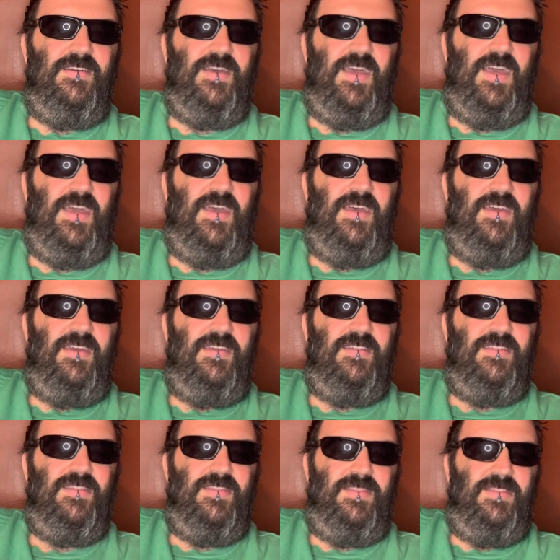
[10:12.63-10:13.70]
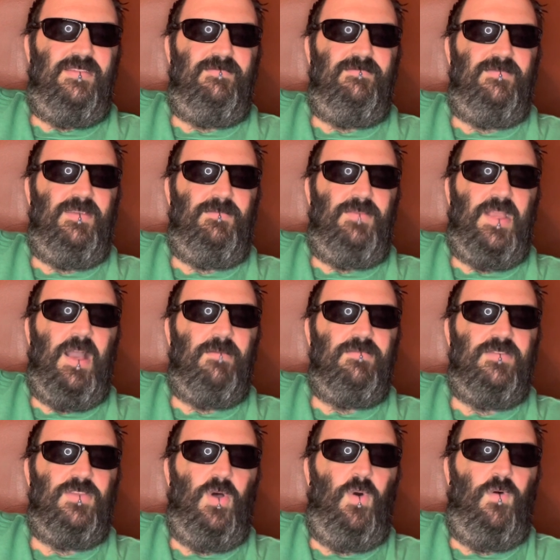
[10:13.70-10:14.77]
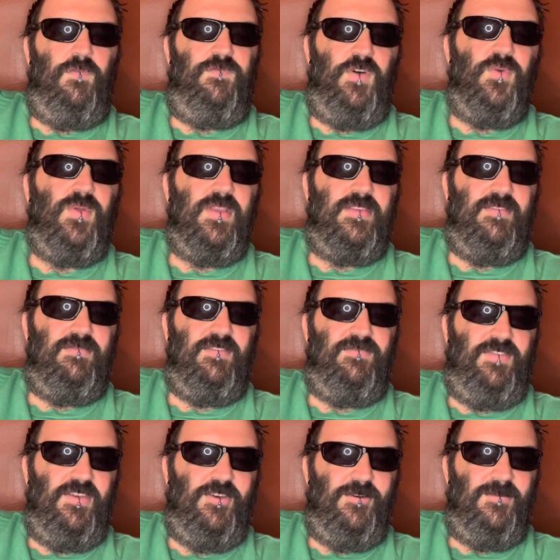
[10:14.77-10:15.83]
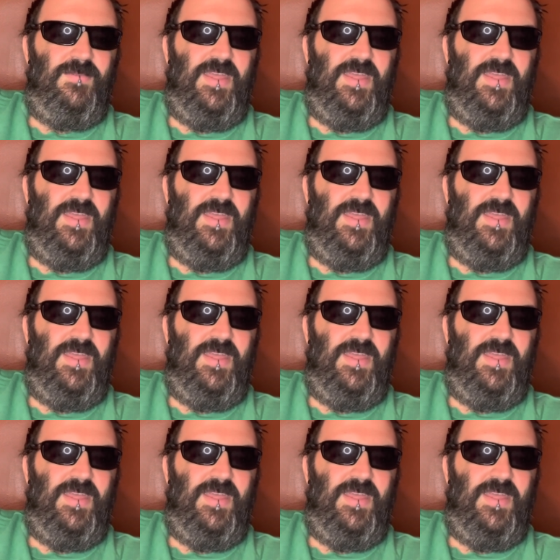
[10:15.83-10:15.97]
whole focus of the film.